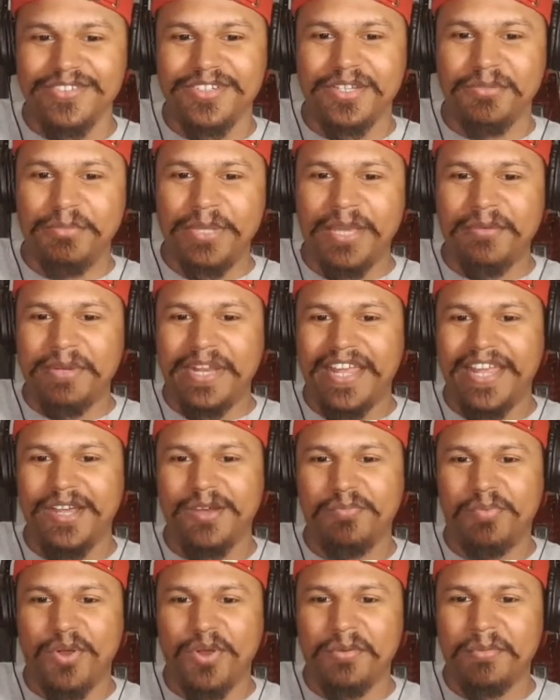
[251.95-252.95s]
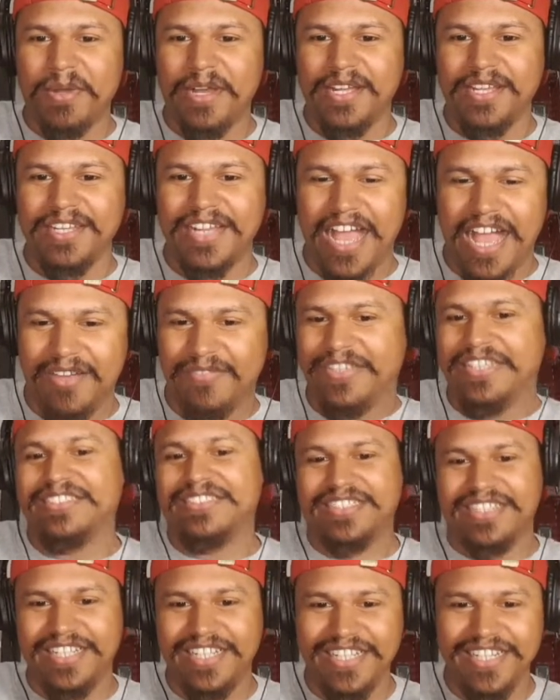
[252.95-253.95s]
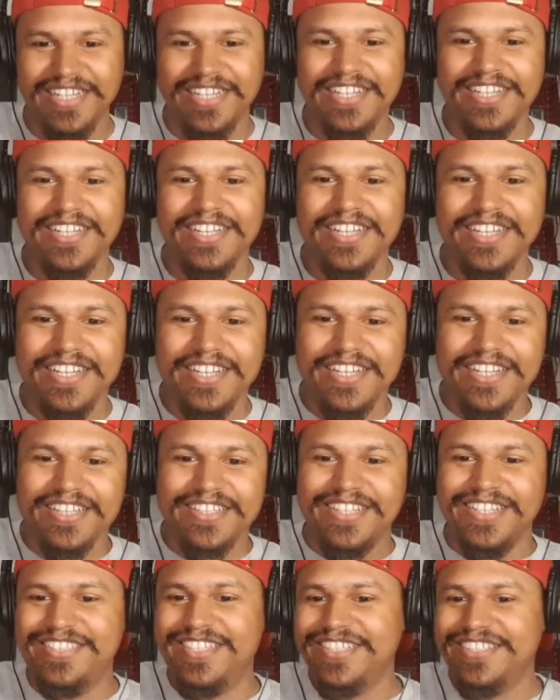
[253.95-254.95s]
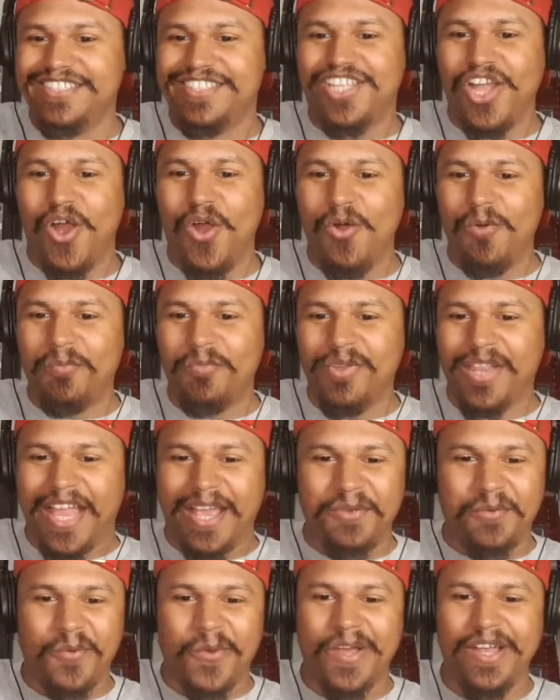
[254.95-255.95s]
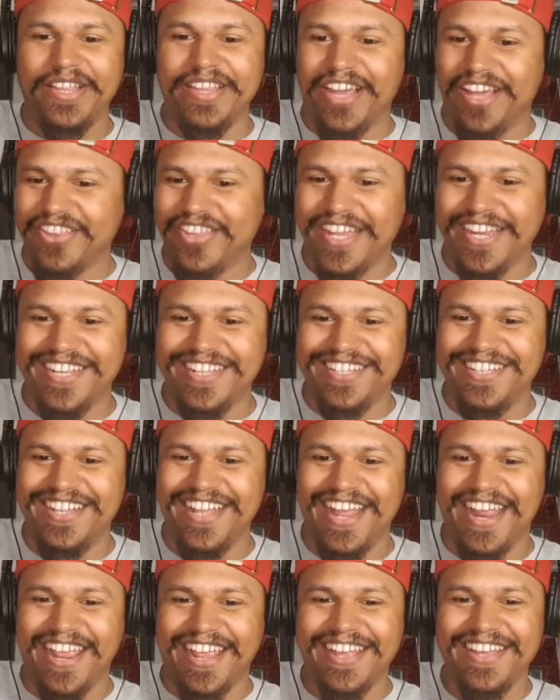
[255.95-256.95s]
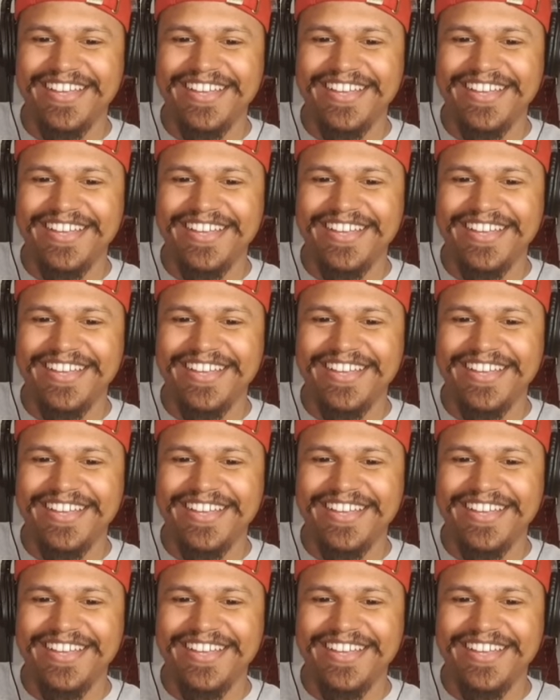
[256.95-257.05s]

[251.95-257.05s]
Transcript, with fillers: gonna be able to heal Pokemon, obviously. This is dope. Like, what are they like?